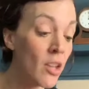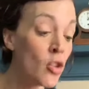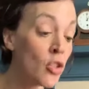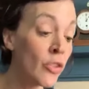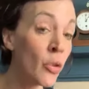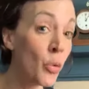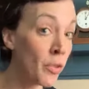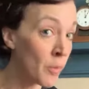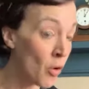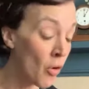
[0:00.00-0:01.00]
"She saw
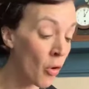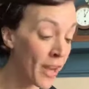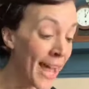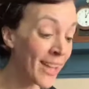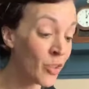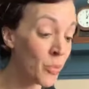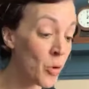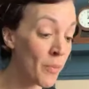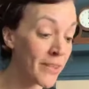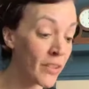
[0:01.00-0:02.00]
them on
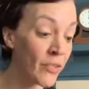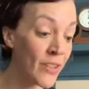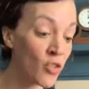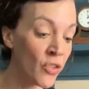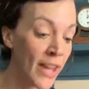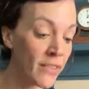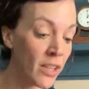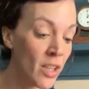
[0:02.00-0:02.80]
Exmoor," Mrs. Finch said.